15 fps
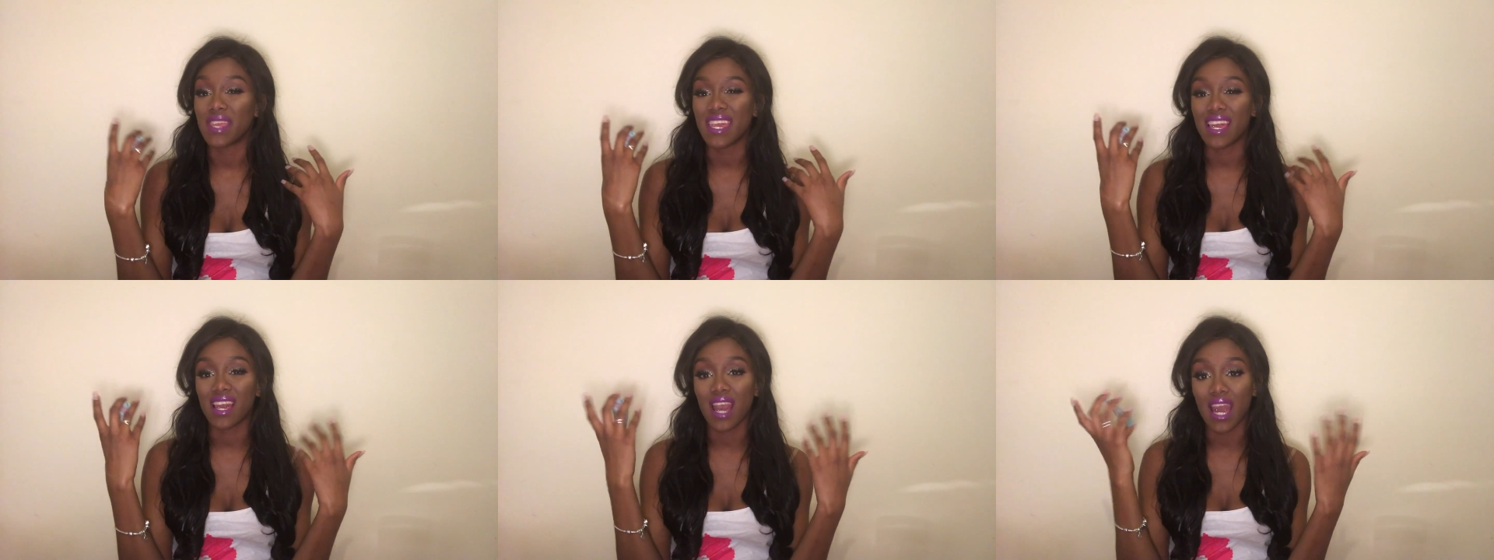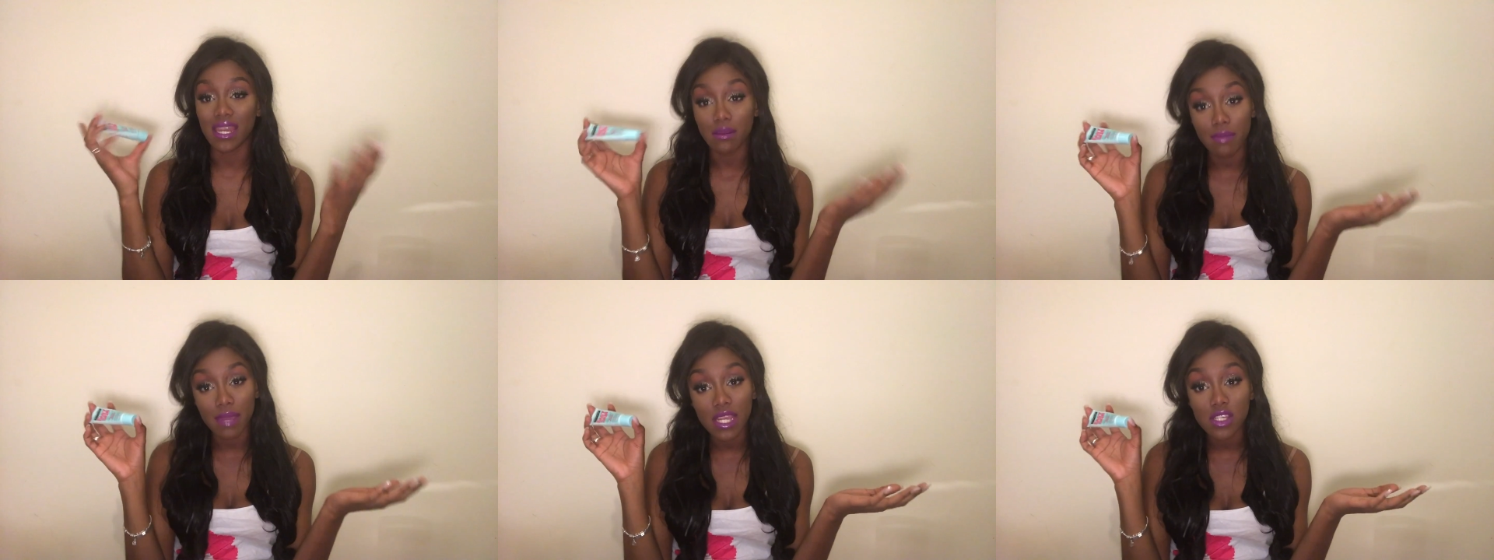It
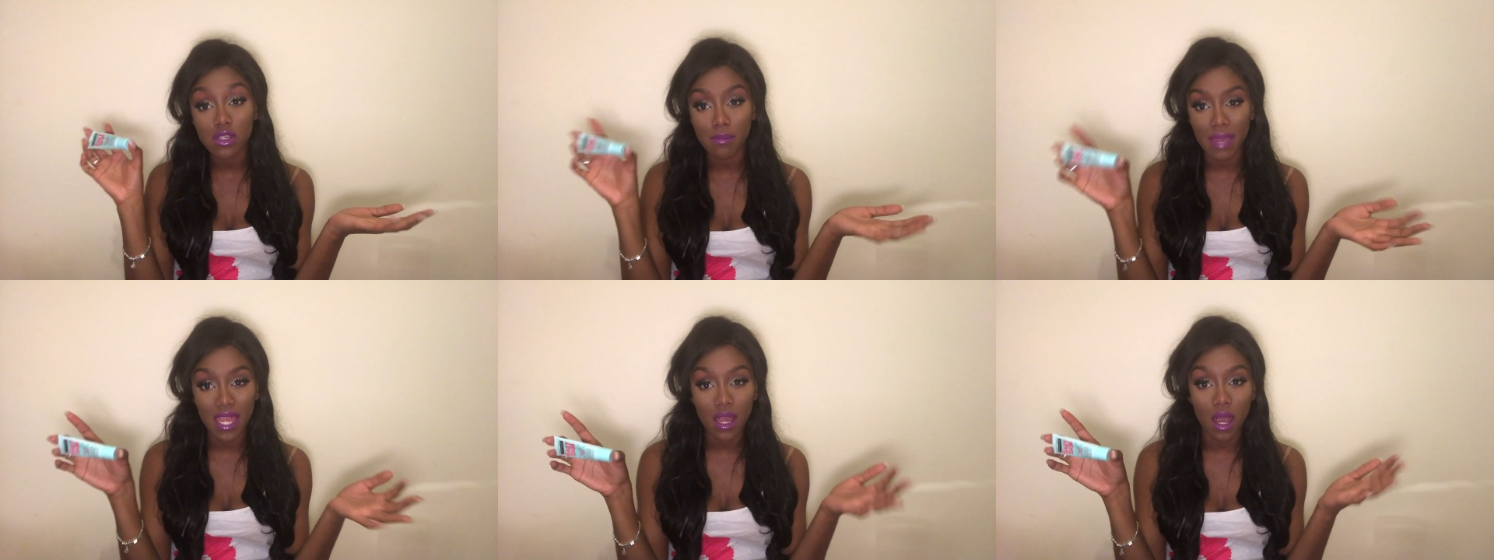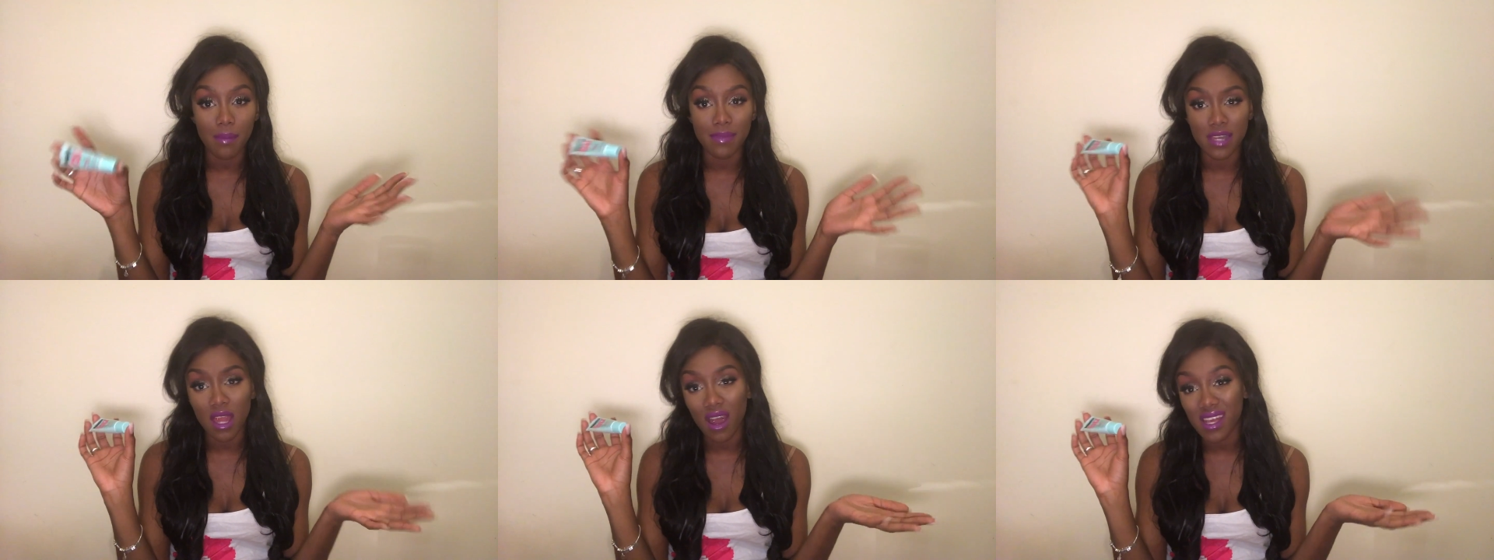kind of makes your
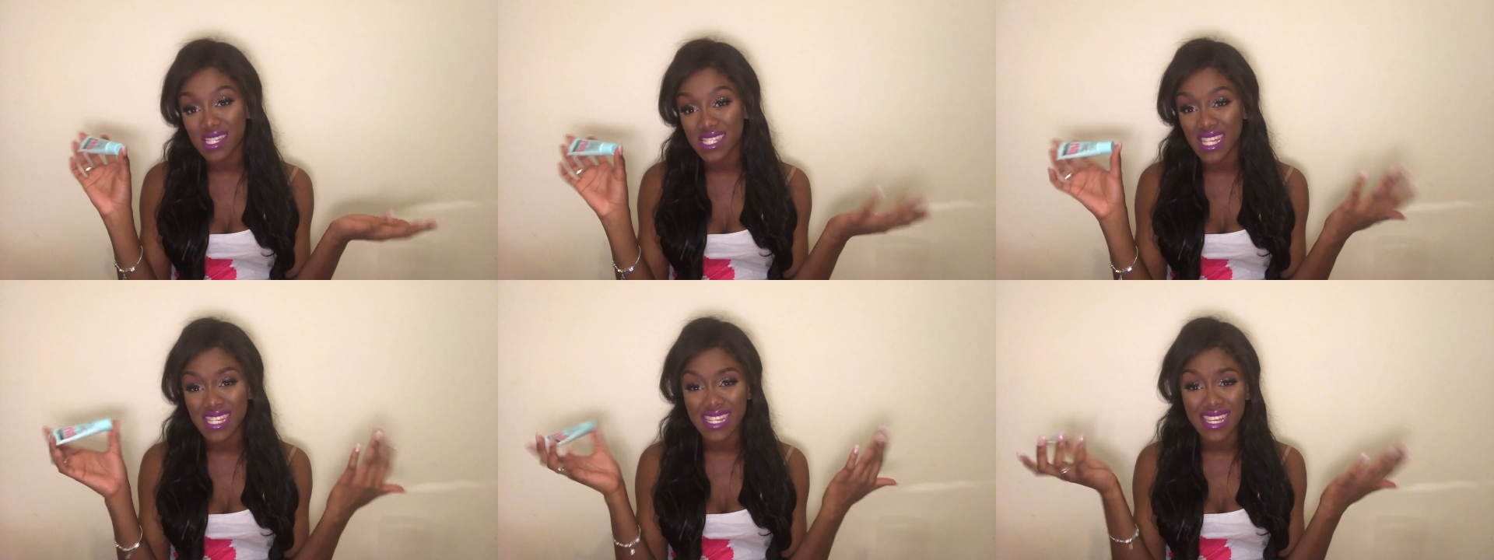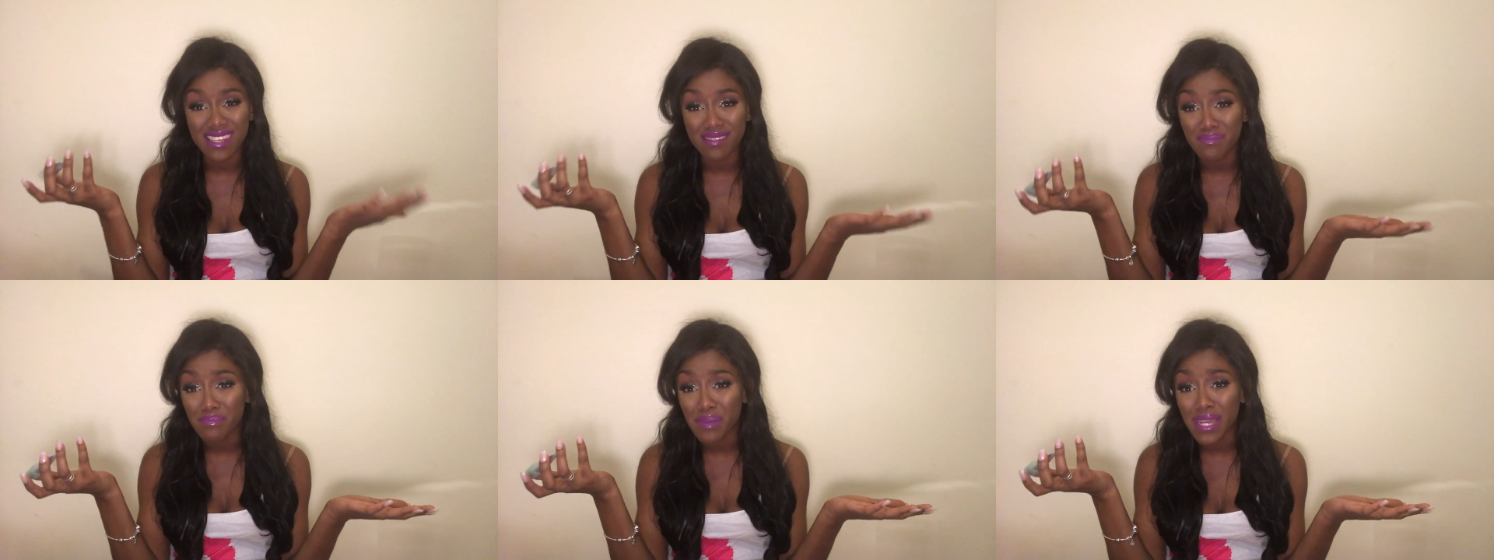makeup last a
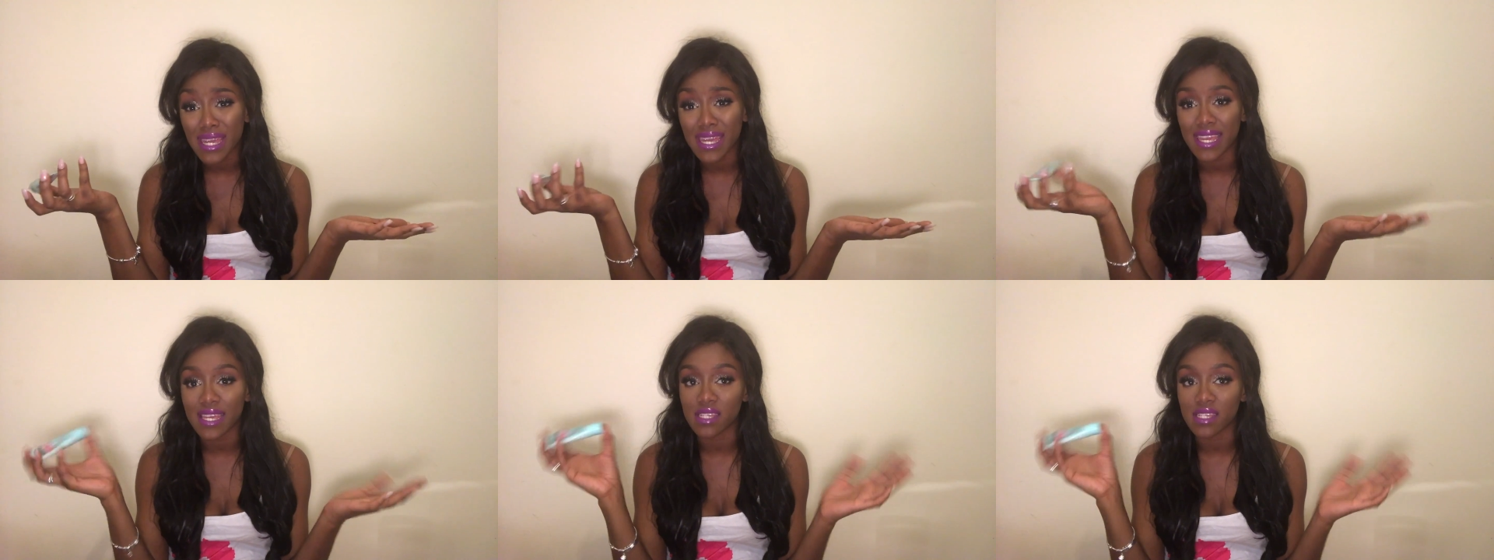little bit.